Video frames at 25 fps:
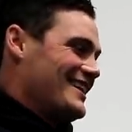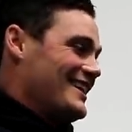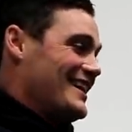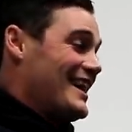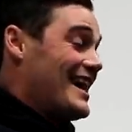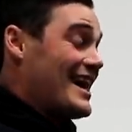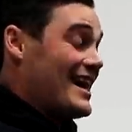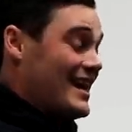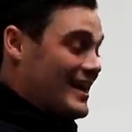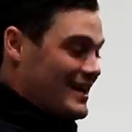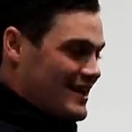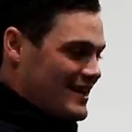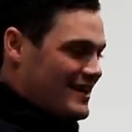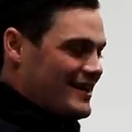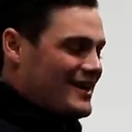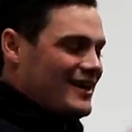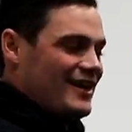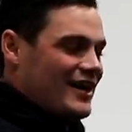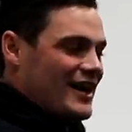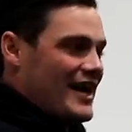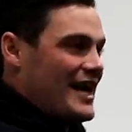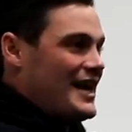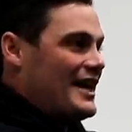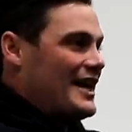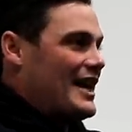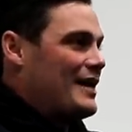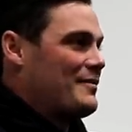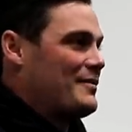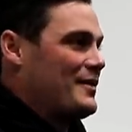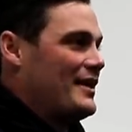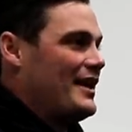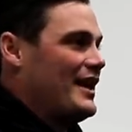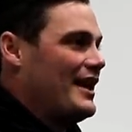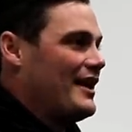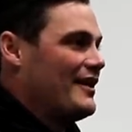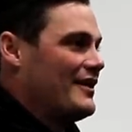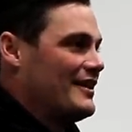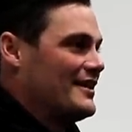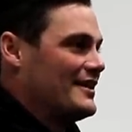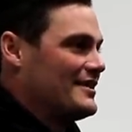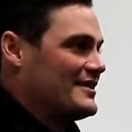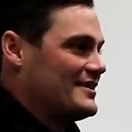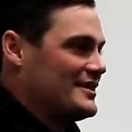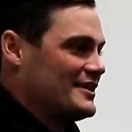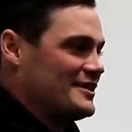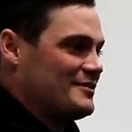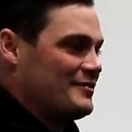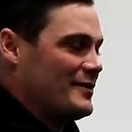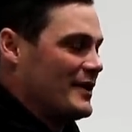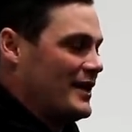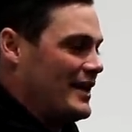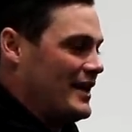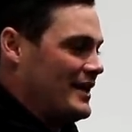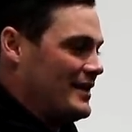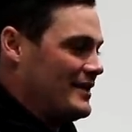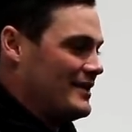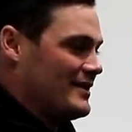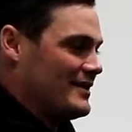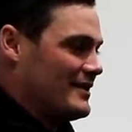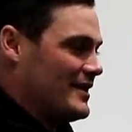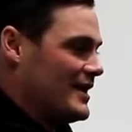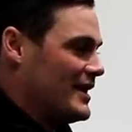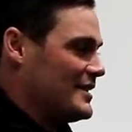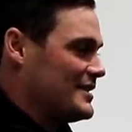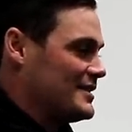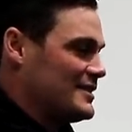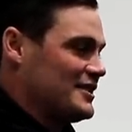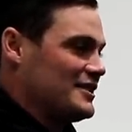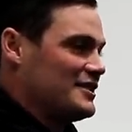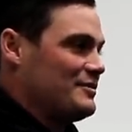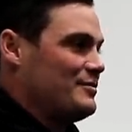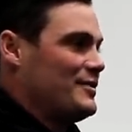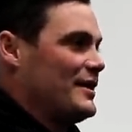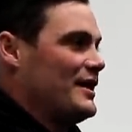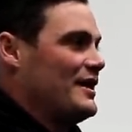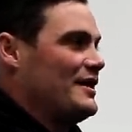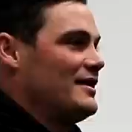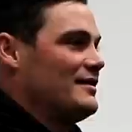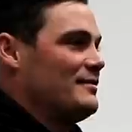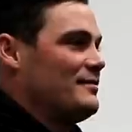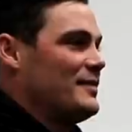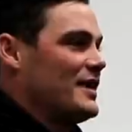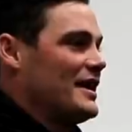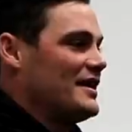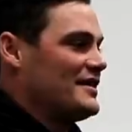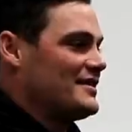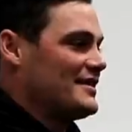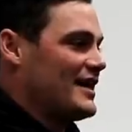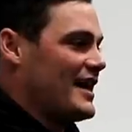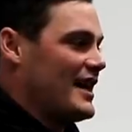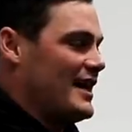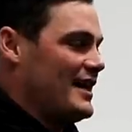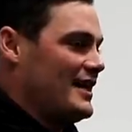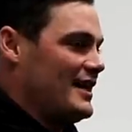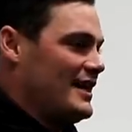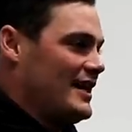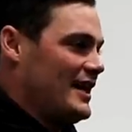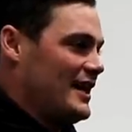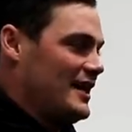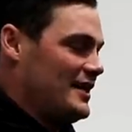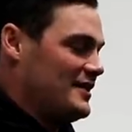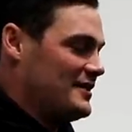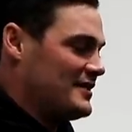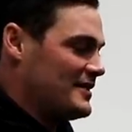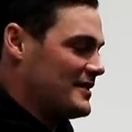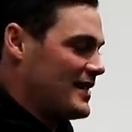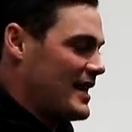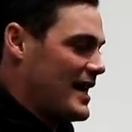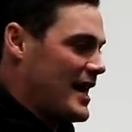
yeah, uh, I ended up here, and it's just been it's just been the best eight years.